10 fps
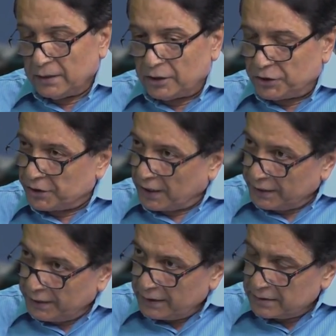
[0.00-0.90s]
the
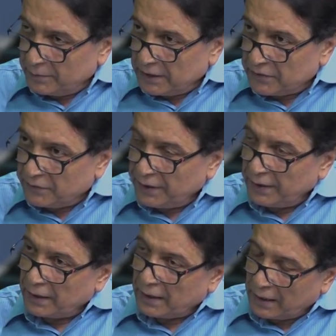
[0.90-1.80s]
Chinese
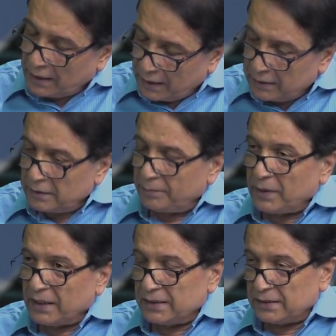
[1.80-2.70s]
military and the
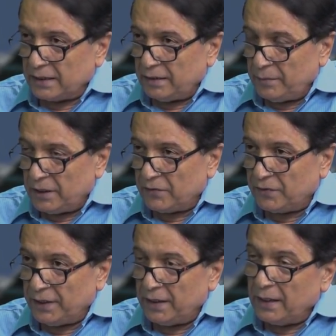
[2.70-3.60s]
Pakistani
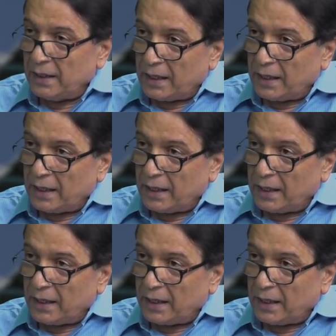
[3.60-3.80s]
military